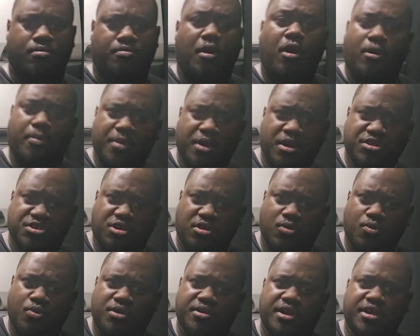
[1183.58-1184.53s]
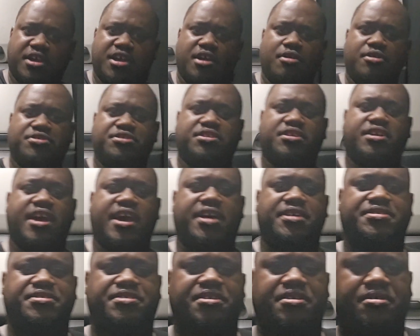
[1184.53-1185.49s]
Pallbearers are the one that carries the
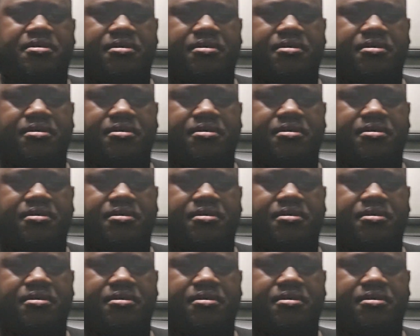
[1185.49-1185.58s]
casket